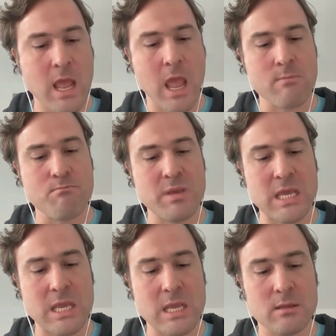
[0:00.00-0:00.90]
And
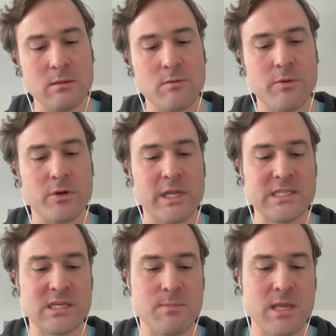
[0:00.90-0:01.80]
B, there
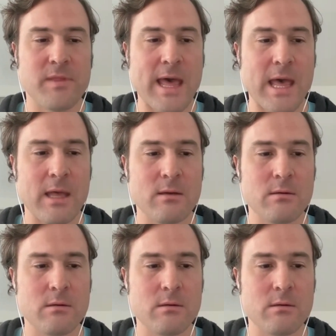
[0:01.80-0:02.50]
needs to be that